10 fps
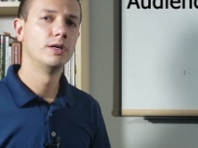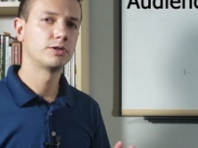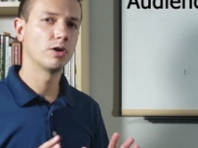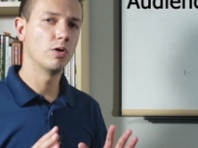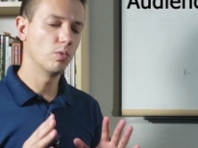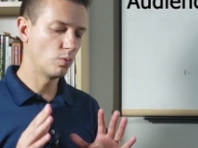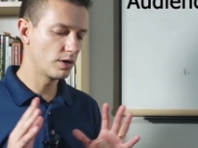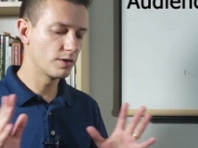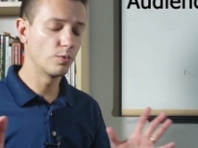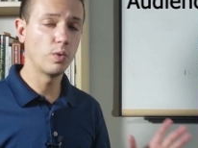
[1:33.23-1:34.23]
So
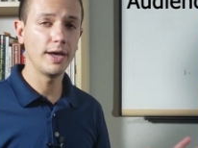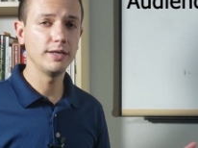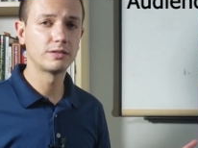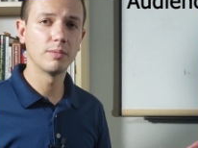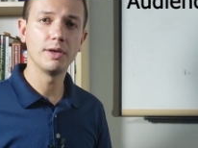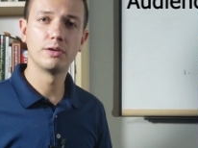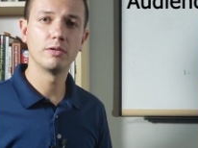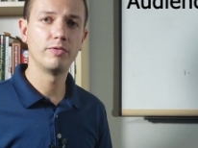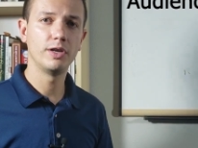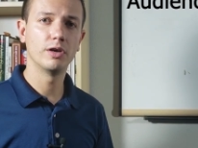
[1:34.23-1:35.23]
one of the ways to make
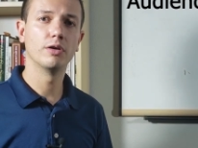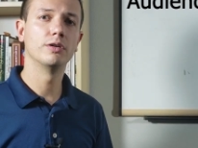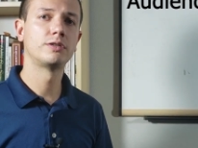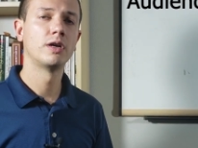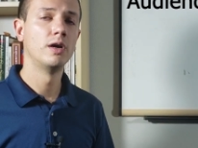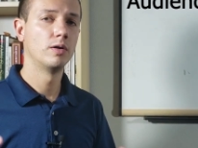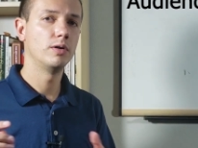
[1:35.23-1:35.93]
your videos,